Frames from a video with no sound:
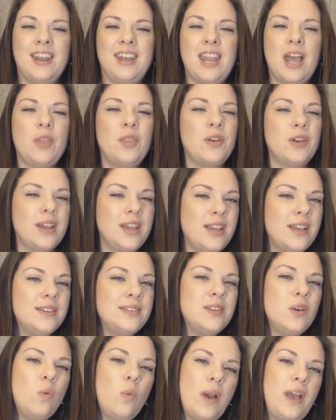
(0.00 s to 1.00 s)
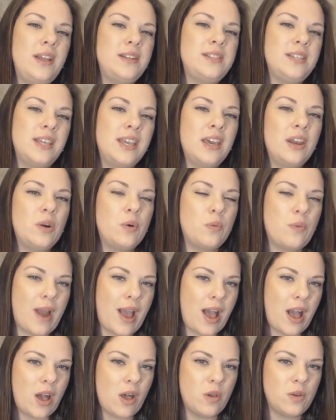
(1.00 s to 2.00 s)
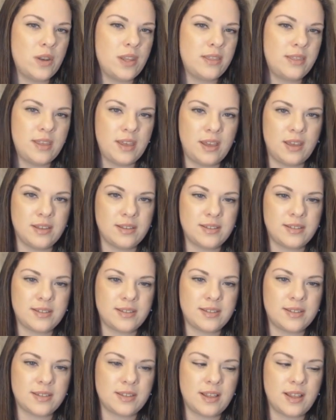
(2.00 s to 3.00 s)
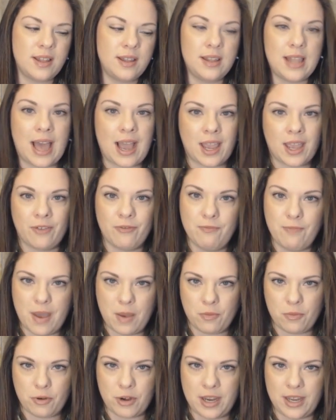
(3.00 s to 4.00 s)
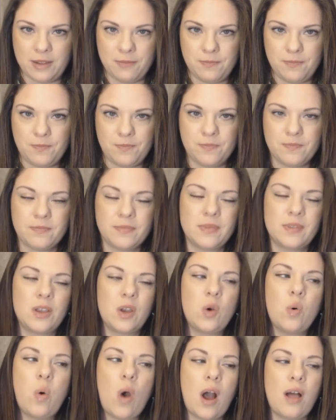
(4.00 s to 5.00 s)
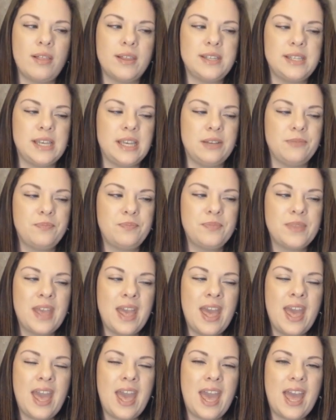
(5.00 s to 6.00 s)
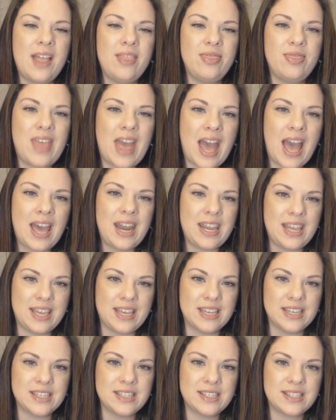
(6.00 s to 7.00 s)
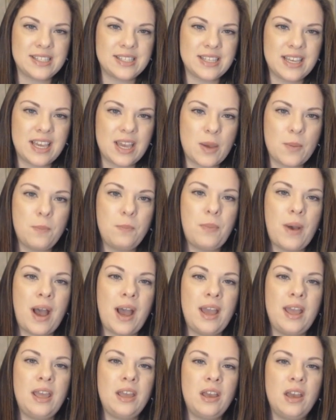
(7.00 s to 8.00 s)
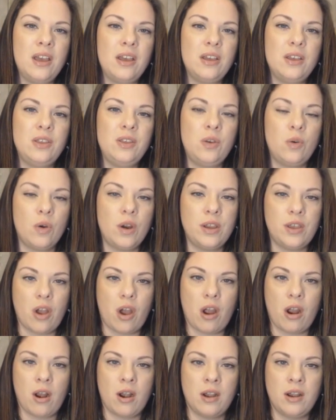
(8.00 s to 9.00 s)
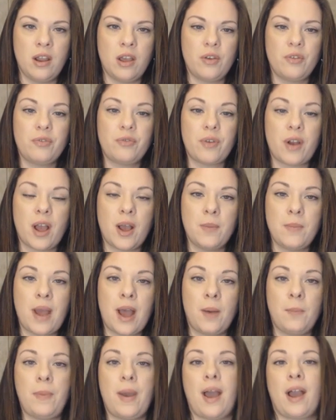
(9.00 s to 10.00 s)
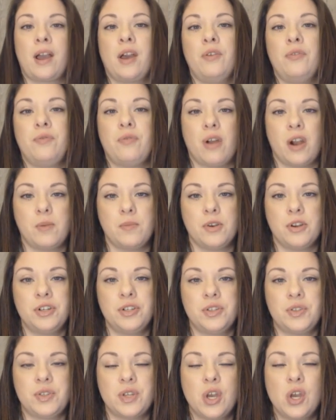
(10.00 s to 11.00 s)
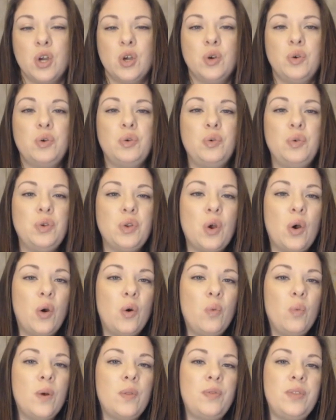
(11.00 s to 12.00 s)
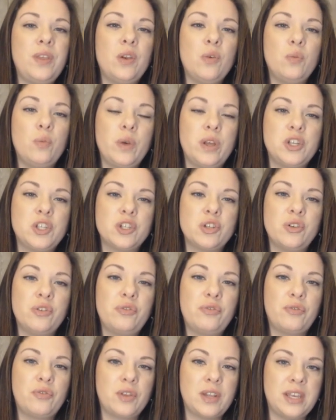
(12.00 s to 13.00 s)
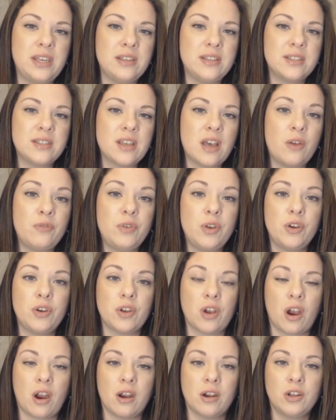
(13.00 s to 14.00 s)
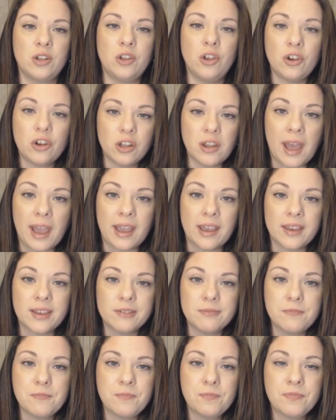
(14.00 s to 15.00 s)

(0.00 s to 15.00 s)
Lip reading: Now, there is a way to get around this lack of memory quality, and that is buying your yarn from alpaca farmers who know what the original fleece of your yarn looked like.